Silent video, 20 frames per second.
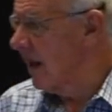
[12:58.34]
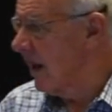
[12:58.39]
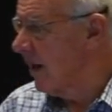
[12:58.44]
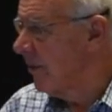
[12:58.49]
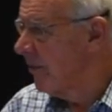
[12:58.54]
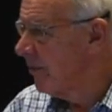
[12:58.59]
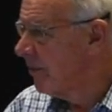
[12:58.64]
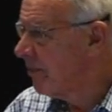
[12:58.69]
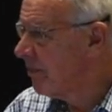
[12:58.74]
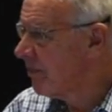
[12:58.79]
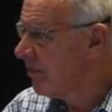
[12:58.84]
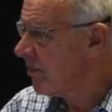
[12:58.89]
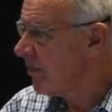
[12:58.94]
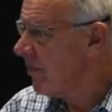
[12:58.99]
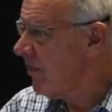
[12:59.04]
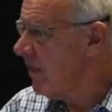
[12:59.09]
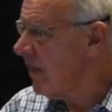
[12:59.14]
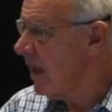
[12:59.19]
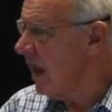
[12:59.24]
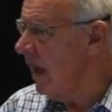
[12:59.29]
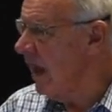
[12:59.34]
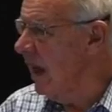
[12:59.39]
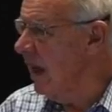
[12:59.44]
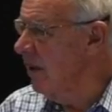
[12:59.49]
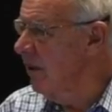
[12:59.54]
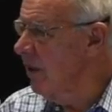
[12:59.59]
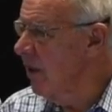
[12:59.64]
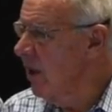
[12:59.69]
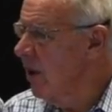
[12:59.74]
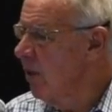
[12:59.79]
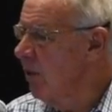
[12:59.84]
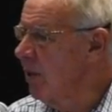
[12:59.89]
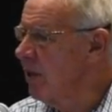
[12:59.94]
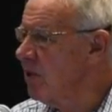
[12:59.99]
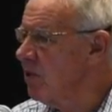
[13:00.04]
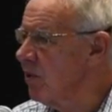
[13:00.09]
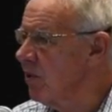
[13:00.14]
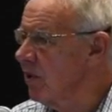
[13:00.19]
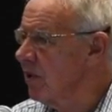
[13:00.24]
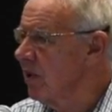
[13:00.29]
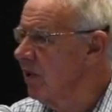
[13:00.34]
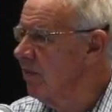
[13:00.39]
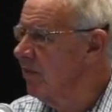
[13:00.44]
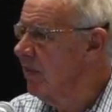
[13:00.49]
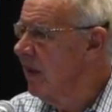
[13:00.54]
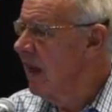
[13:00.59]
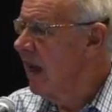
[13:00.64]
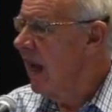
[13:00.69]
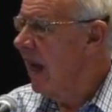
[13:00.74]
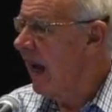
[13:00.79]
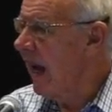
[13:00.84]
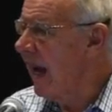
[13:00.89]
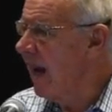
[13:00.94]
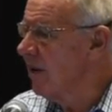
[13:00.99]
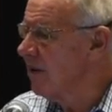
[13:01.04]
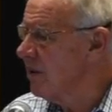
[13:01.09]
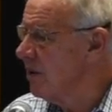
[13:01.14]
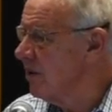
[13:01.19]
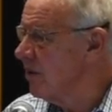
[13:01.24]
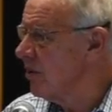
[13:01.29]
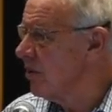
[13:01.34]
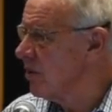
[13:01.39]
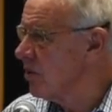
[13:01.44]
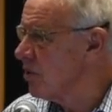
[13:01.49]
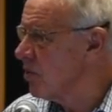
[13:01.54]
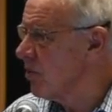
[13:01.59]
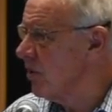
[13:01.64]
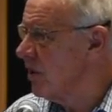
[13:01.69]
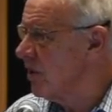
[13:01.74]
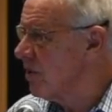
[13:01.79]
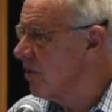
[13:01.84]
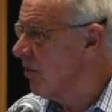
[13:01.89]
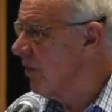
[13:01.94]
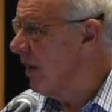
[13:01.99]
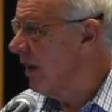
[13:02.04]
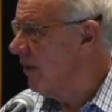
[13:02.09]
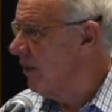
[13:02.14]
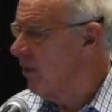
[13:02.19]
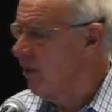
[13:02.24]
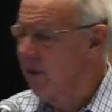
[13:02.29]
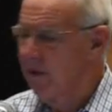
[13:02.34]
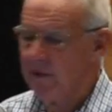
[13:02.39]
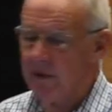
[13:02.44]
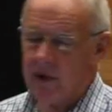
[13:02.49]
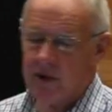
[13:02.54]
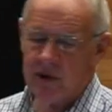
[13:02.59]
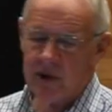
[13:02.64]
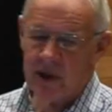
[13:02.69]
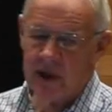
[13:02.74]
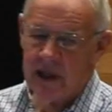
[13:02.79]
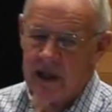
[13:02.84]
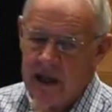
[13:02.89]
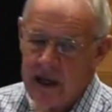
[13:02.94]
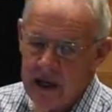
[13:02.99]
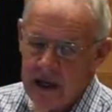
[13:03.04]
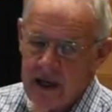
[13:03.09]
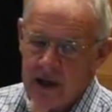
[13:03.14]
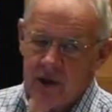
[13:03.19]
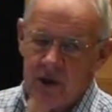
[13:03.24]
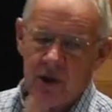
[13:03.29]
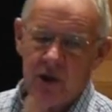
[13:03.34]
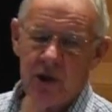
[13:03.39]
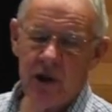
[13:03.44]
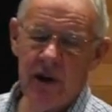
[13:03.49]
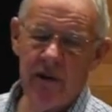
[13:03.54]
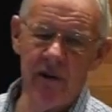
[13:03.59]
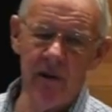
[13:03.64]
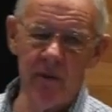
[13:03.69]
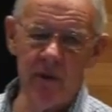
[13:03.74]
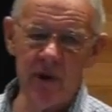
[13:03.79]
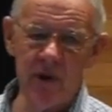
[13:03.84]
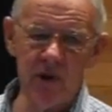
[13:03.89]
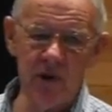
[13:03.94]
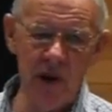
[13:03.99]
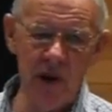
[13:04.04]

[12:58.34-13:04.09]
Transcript: ago, and we took them out into the streets around the university to share it with